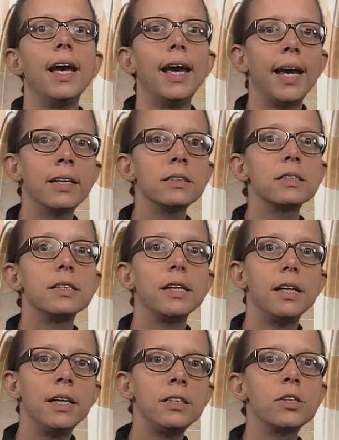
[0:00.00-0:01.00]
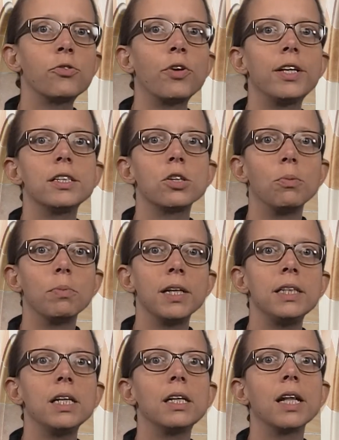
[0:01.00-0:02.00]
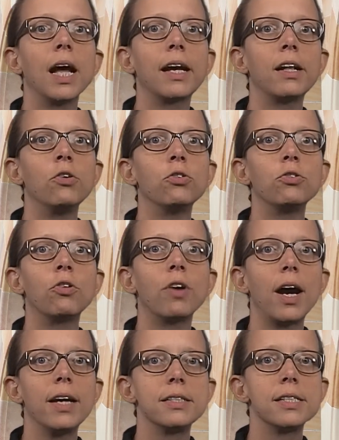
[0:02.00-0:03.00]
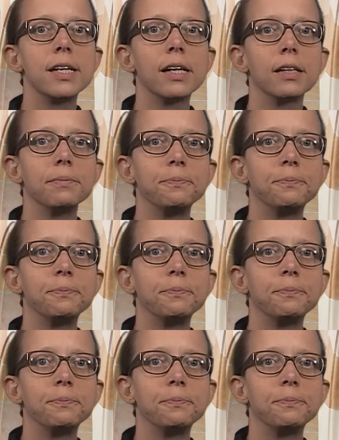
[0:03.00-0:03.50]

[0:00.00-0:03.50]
and the integrated completed likelihood, or ICL.